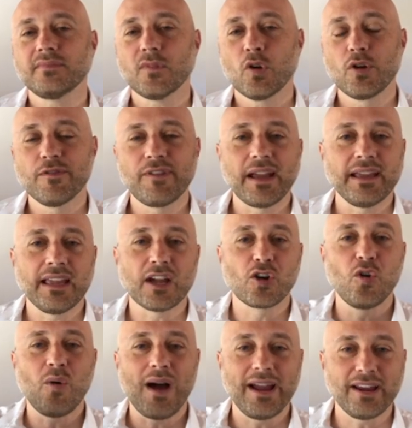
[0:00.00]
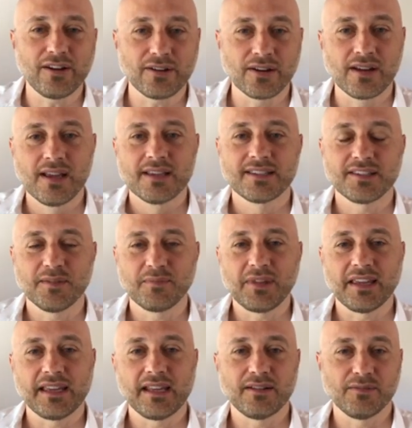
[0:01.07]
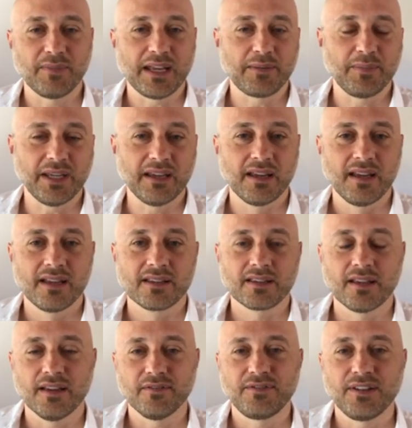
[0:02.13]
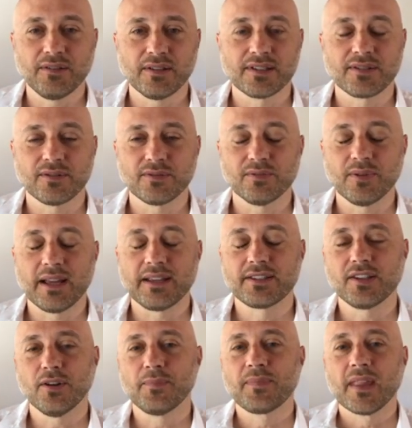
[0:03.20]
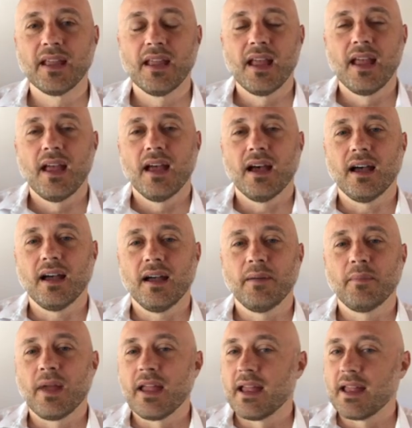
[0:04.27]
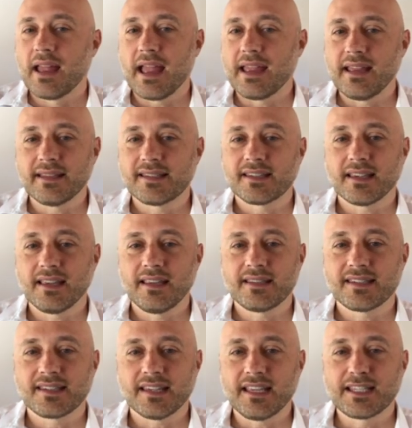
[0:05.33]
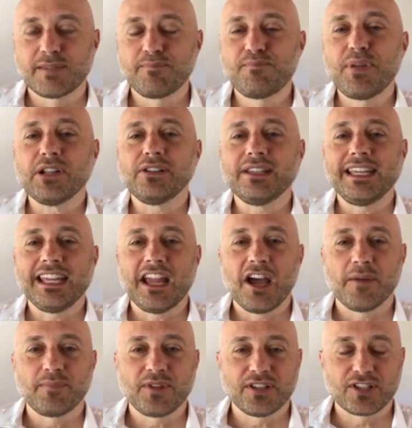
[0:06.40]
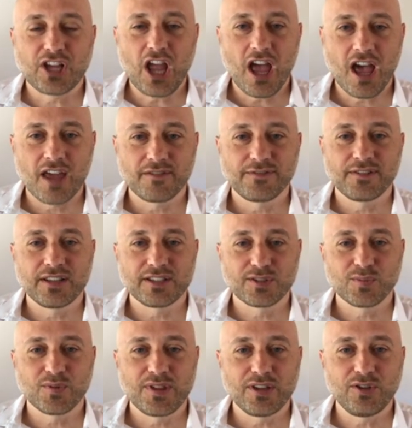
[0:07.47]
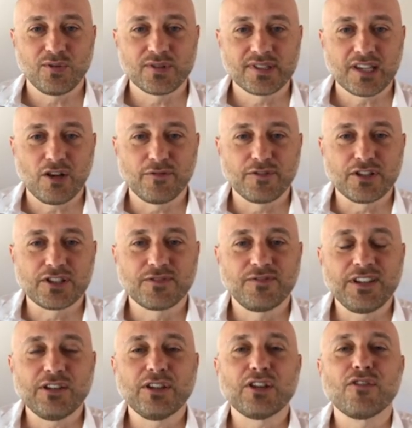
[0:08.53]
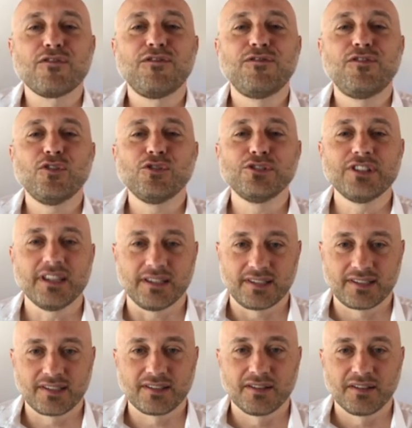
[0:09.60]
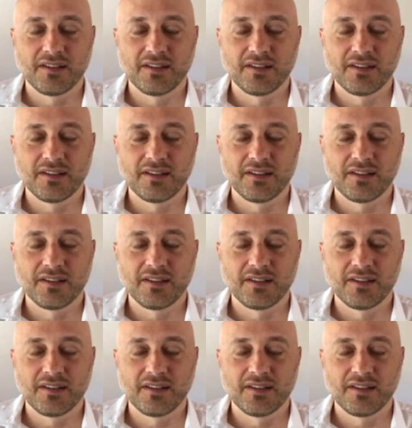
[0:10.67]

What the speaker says: or if I acquire something, it'll make me feel a certain way. So it's building up this confidence within yourself, this feeling of fullness